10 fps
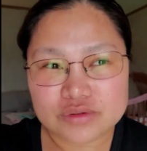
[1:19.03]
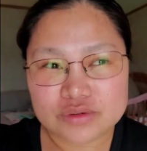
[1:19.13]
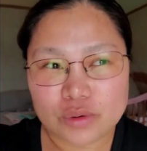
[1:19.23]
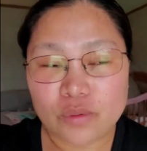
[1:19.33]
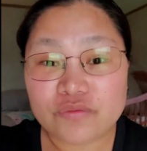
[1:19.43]

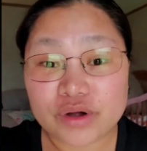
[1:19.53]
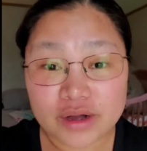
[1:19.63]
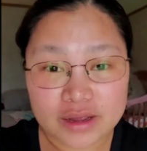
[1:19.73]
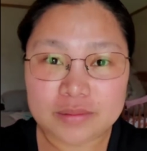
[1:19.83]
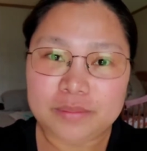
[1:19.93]

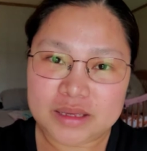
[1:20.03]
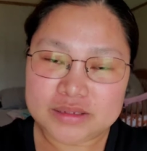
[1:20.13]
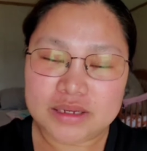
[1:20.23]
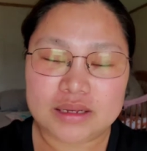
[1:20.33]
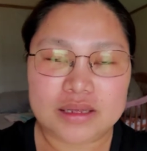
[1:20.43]
overnight
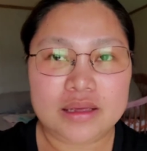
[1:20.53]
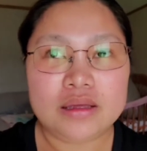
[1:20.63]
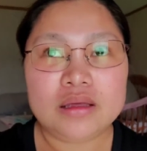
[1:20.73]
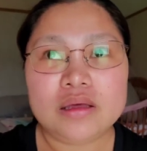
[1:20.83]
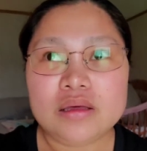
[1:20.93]
basically,
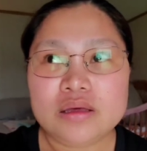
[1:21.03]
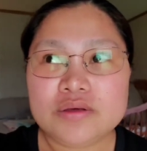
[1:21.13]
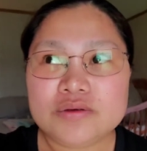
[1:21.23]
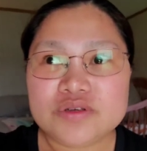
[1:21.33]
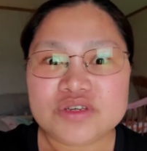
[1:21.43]

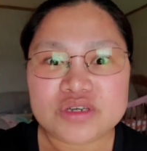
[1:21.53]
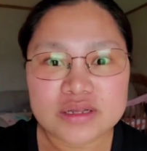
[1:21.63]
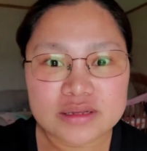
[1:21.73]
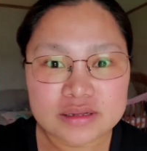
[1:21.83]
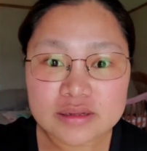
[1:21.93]
she
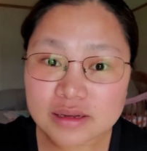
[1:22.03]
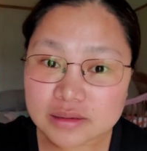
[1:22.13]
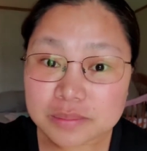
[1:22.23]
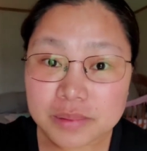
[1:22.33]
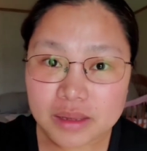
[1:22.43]
did not
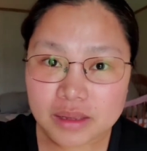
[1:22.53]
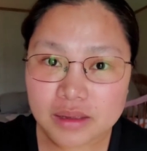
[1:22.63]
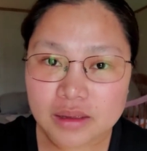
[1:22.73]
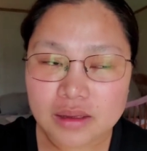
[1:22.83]
pee